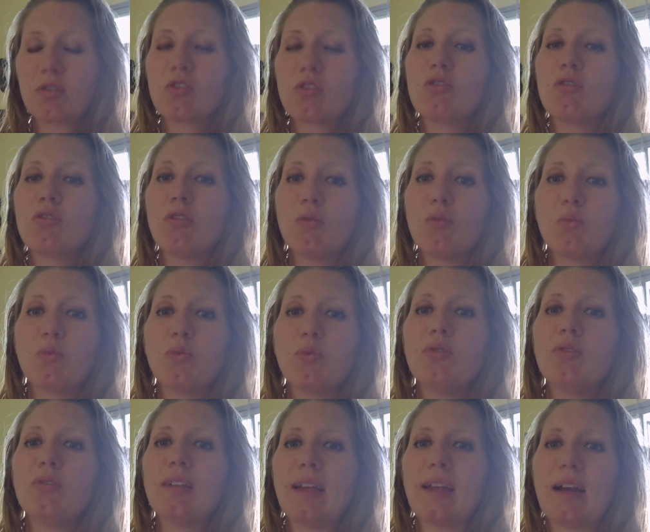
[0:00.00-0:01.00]
So
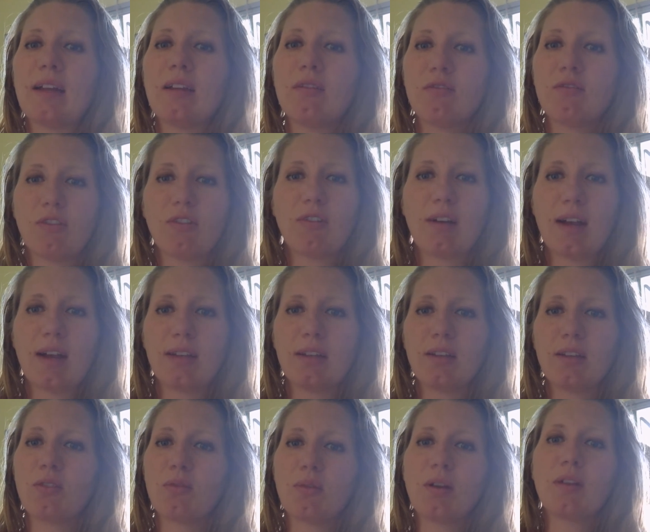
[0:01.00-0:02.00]
really add a variety
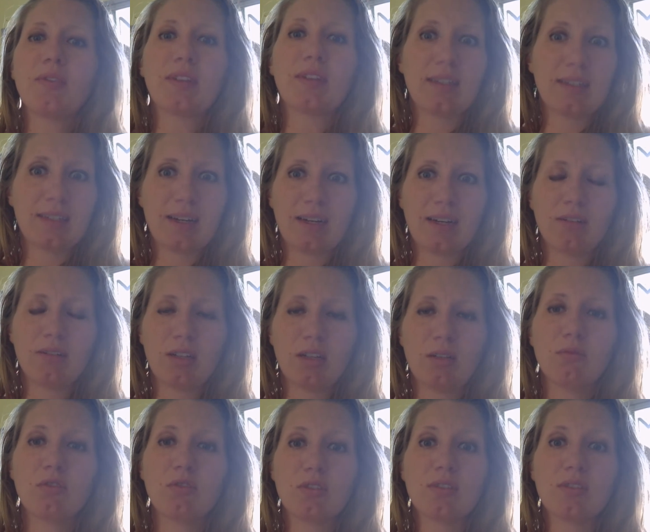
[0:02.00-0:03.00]
throughout the entire year,
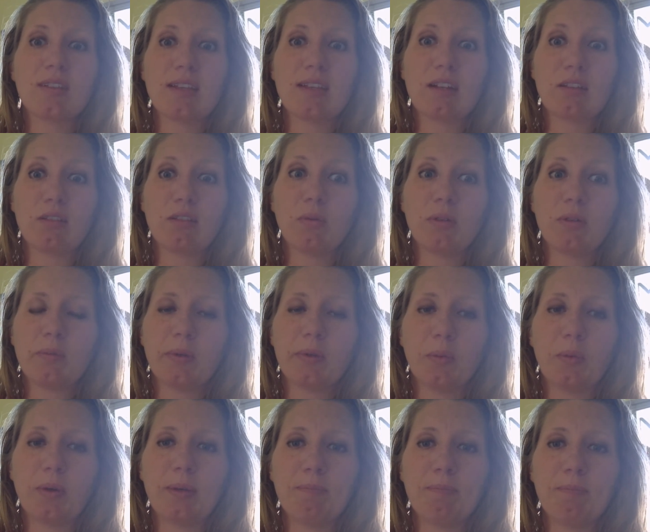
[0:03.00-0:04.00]
which is exactly what we
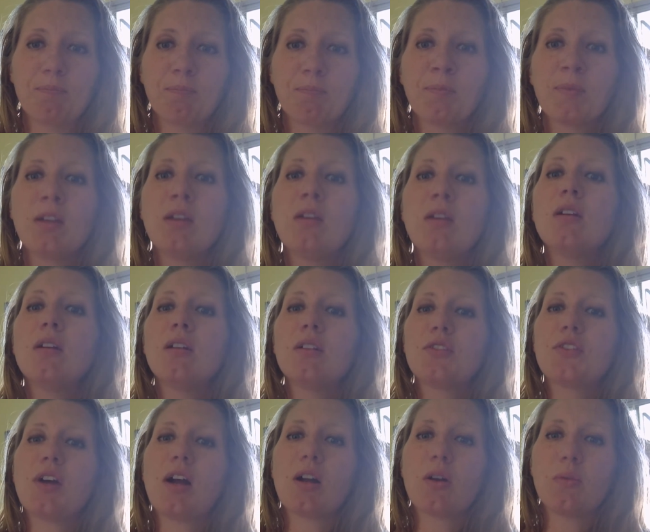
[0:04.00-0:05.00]
want.
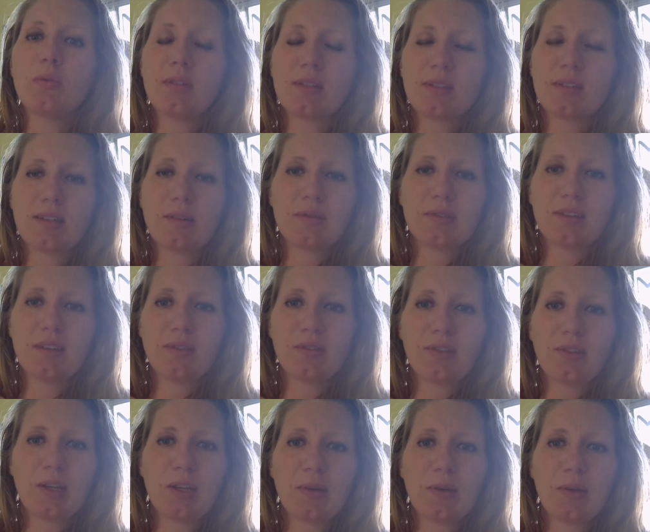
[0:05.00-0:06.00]
Dogwoods, that was the other
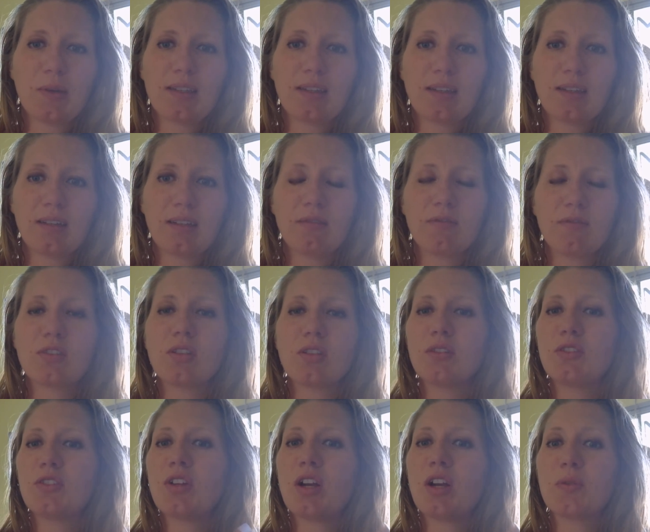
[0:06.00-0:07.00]
thing I was thinking of. So the
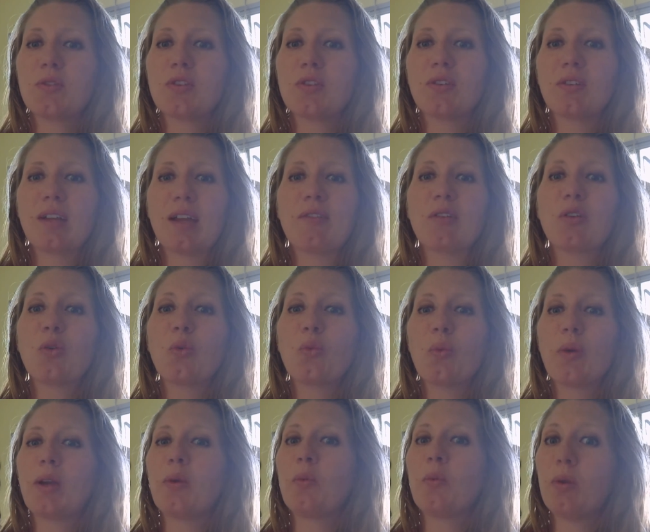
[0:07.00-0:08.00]
dogwoods are going to have a
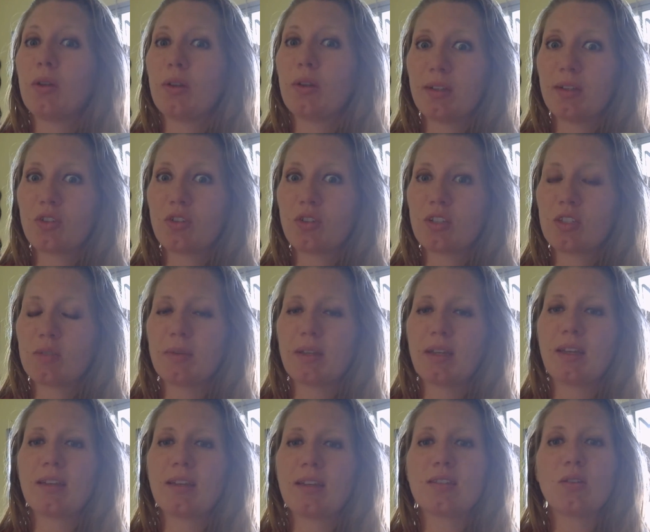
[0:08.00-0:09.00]
great winter interest
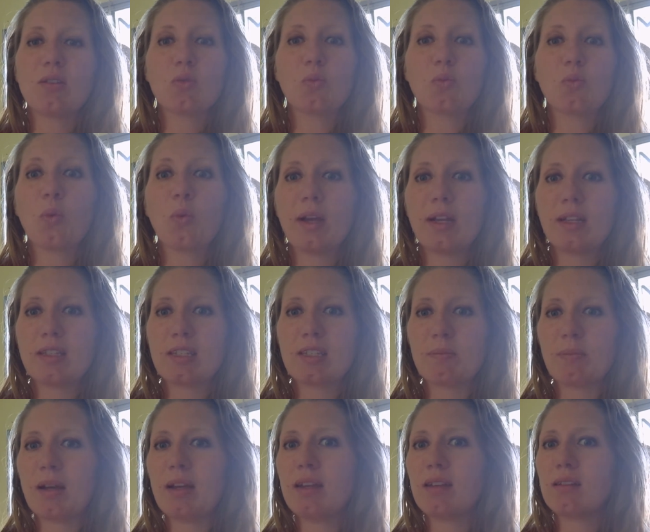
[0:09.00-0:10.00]
because those red
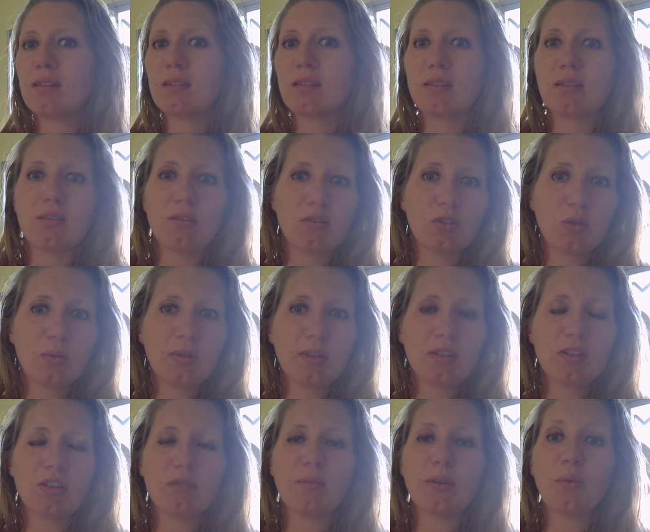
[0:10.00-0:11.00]
spikes, their twigs are
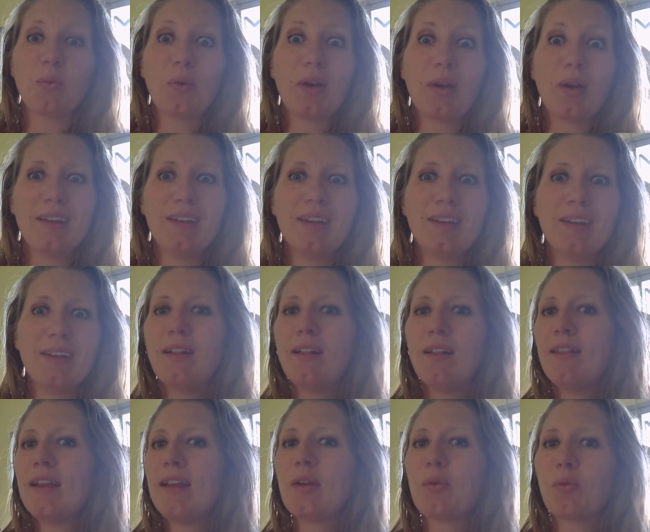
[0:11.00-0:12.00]
going to be red,
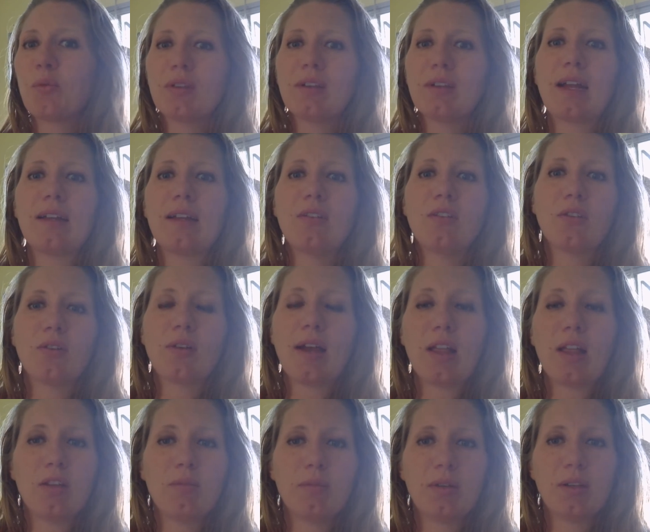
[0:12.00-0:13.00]
and really add another
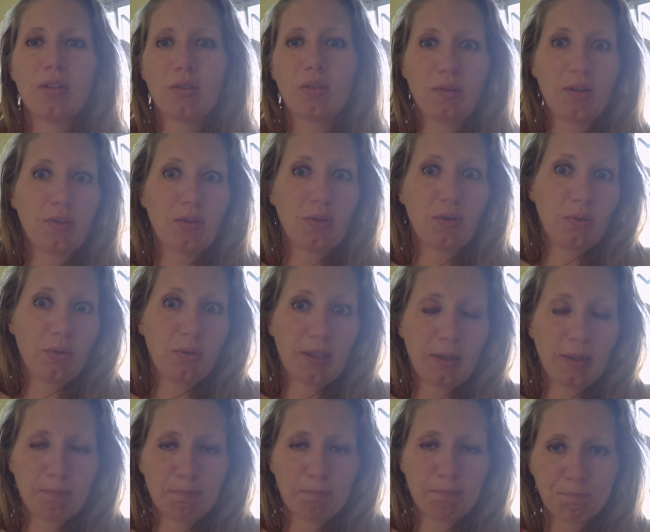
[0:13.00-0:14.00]
element throughout the whole year.